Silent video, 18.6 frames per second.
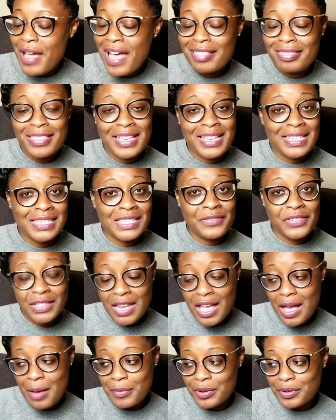I think it's
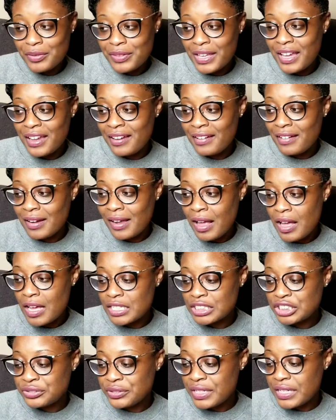phenomenal that Erin
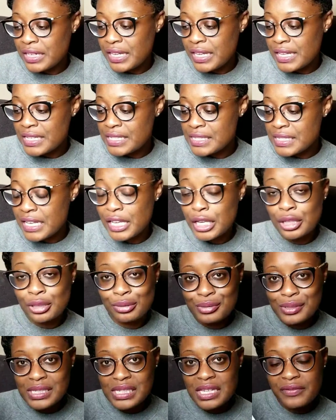Condren is
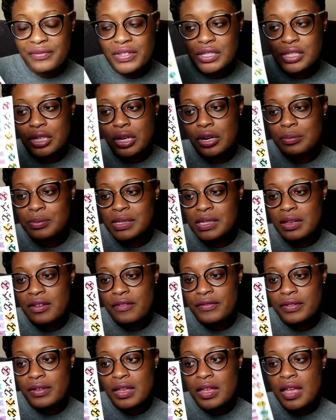inclusive in terms of
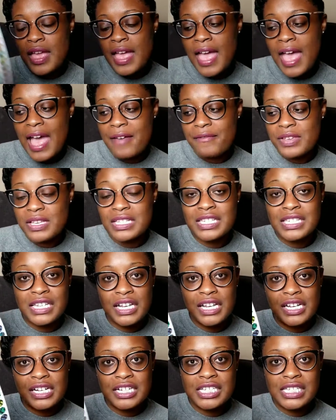having
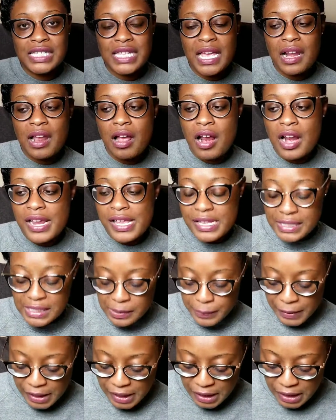stickers that are in
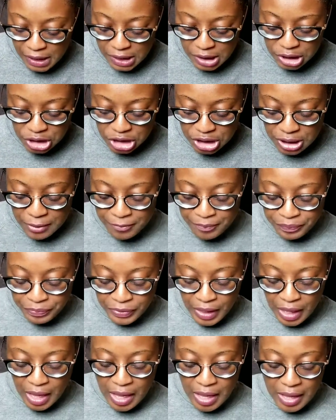Spanish.
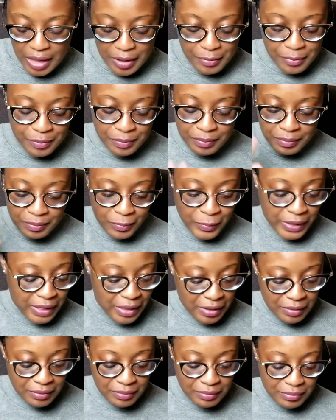We
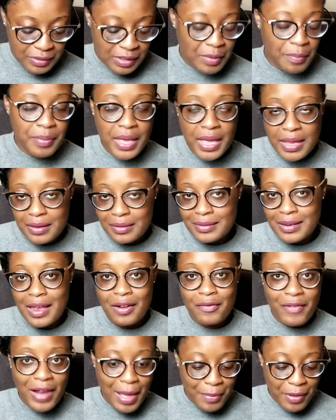can debate down a
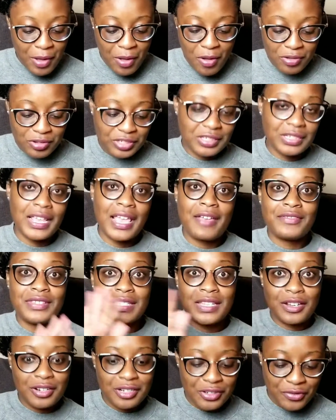rabbit hole, should they have
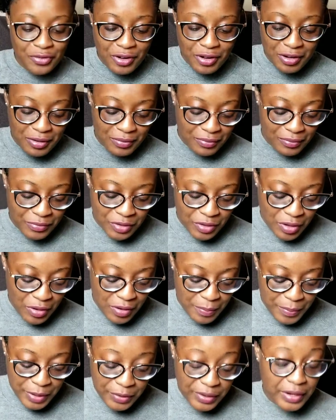stickers for, a
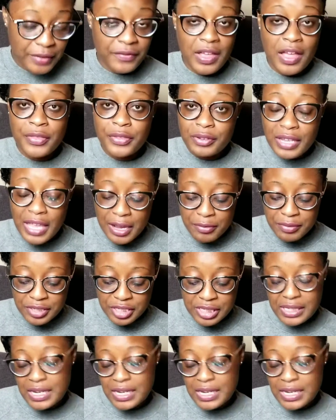myriad of other languages?